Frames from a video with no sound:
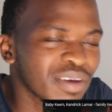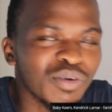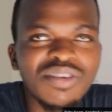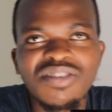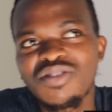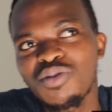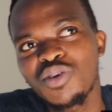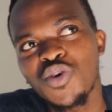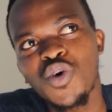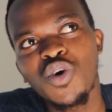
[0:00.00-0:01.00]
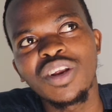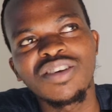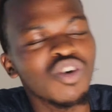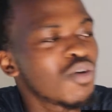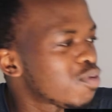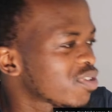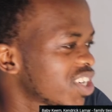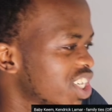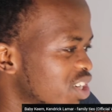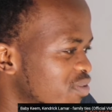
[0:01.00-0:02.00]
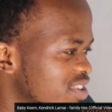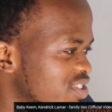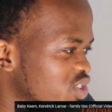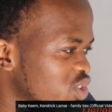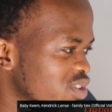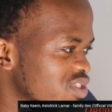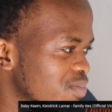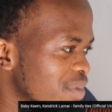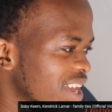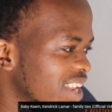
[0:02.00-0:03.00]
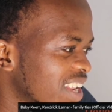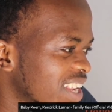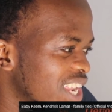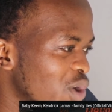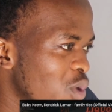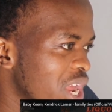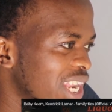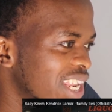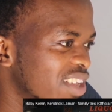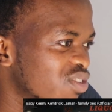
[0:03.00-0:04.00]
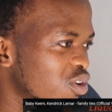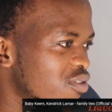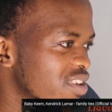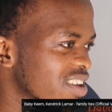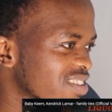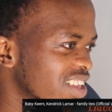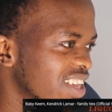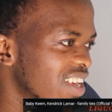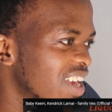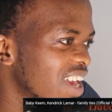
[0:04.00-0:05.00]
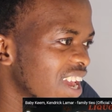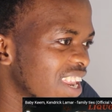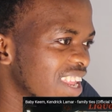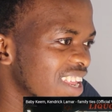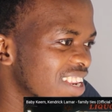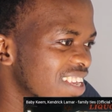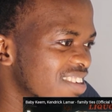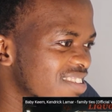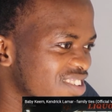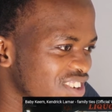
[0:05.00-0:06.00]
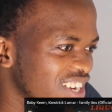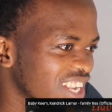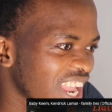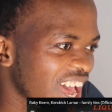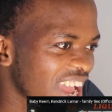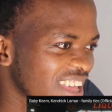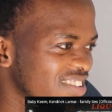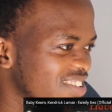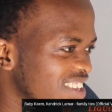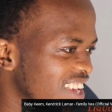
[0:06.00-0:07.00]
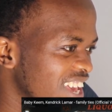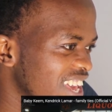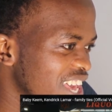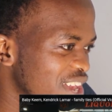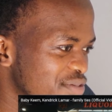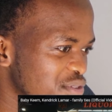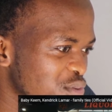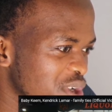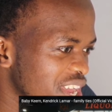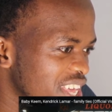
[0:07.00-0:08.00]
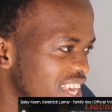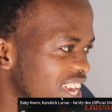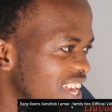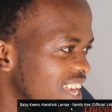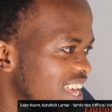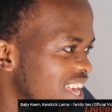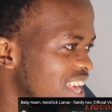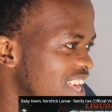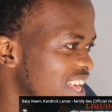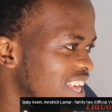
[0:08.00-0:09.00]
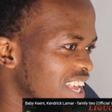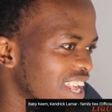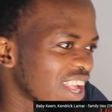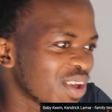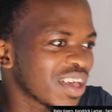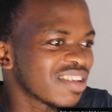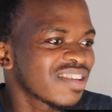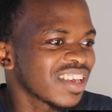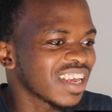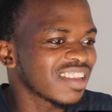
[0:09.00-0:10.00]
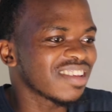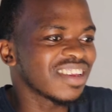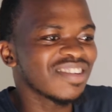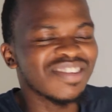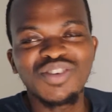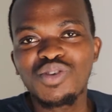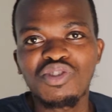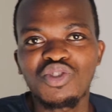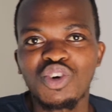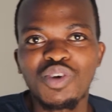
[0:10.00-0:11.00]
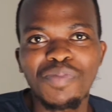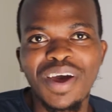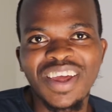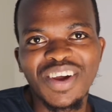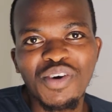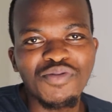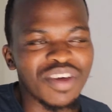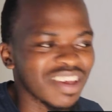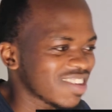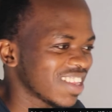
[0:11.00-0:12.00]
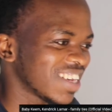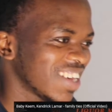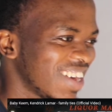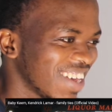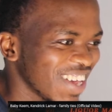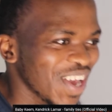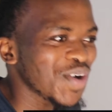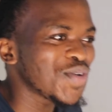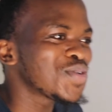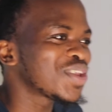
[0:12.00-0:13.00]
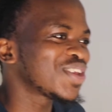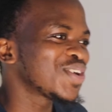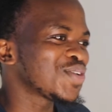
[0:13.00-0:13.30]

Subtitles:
was this, what do you call this, composition of these shots, man. They're well lit, obviously, and then these straight lines here everywhere here. You can see that this was shot by obviously good